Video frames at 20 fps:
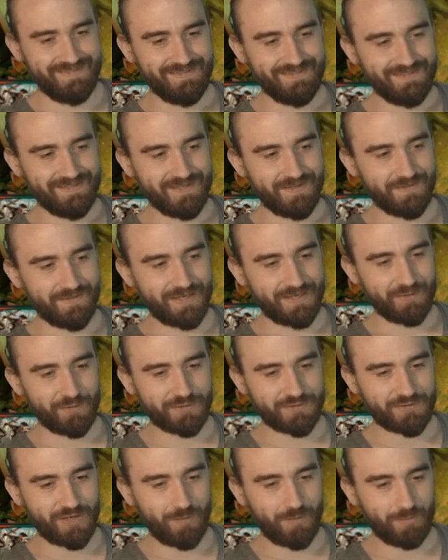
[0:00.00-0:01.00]
Think you're
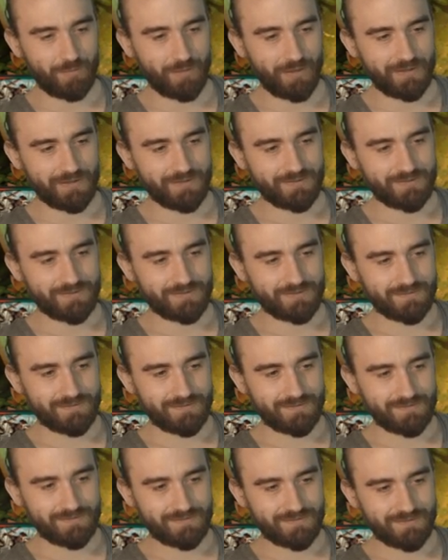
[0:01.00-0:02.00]
in trouble, buddy.
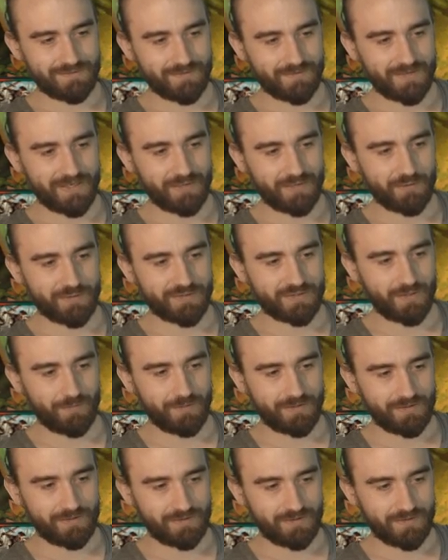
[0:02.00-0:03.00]
Think you're in
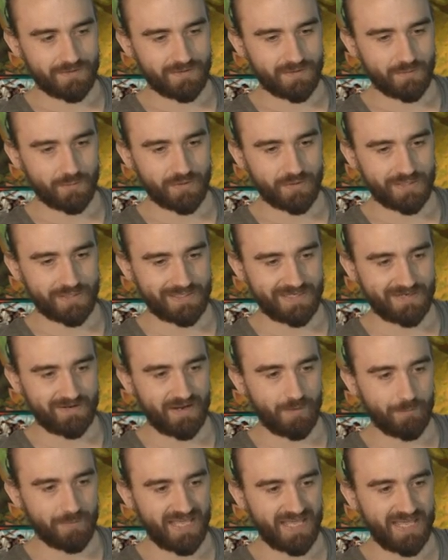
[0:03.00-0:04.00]
trouble. Think we are going to clear
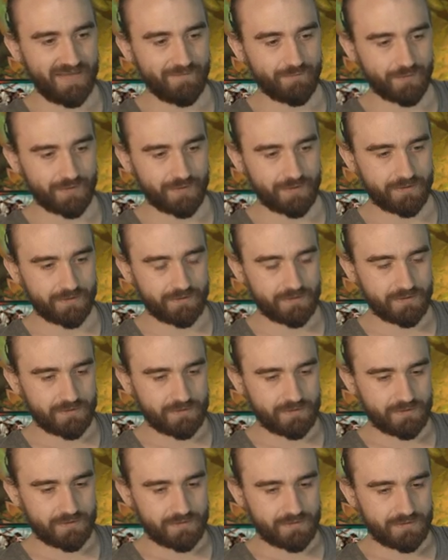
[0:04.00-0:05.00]
up everything here.
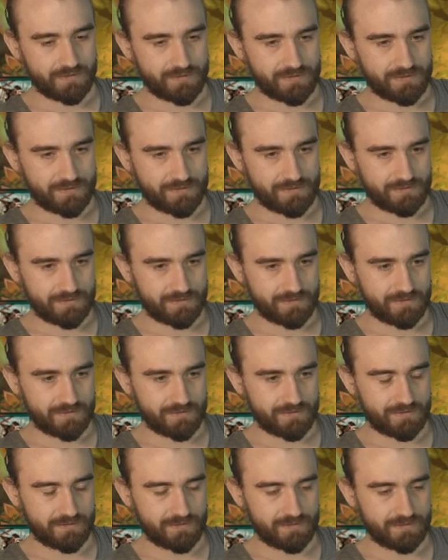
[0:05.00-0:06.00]

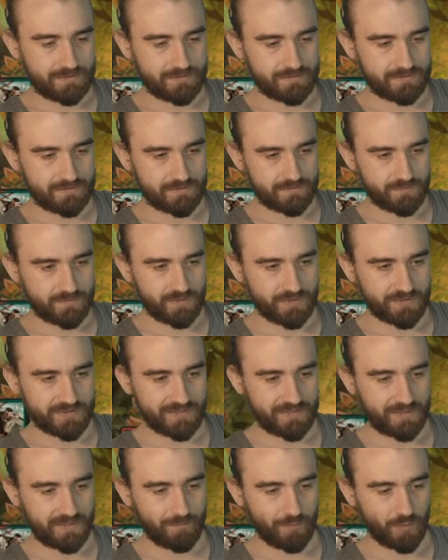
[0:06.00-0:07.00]
Uh, I don't
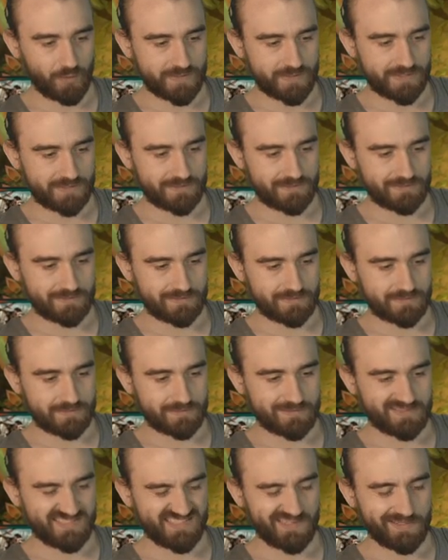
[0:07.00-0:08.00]
need any blocks.
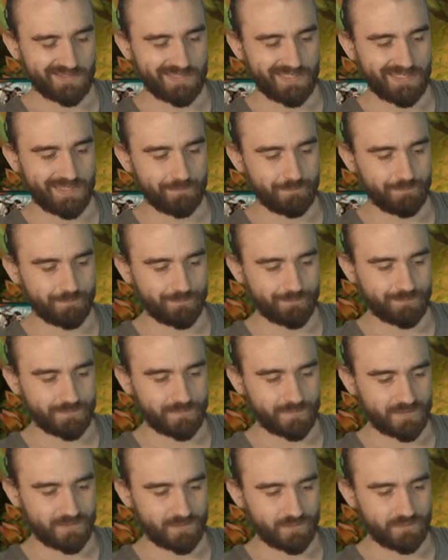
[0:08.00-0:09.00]
Need them.
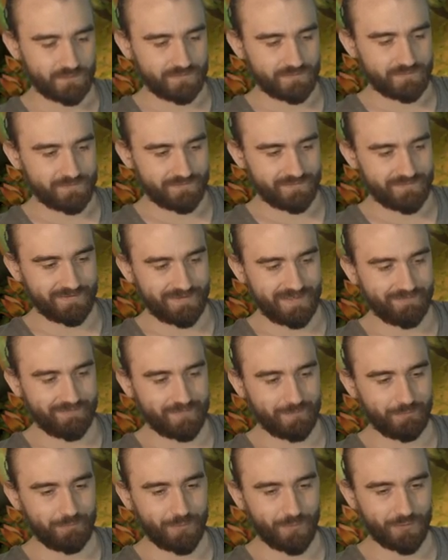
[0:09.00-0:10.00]

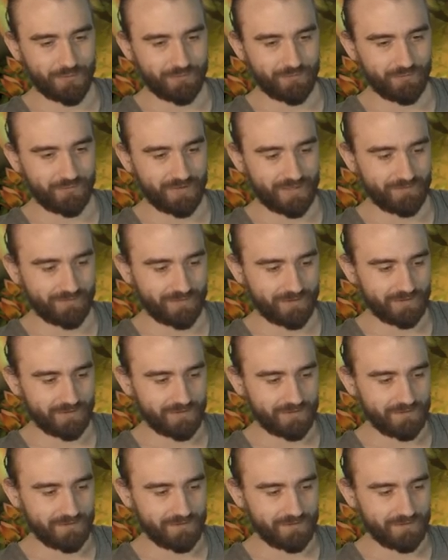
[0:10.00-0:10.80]
have to bond the revival.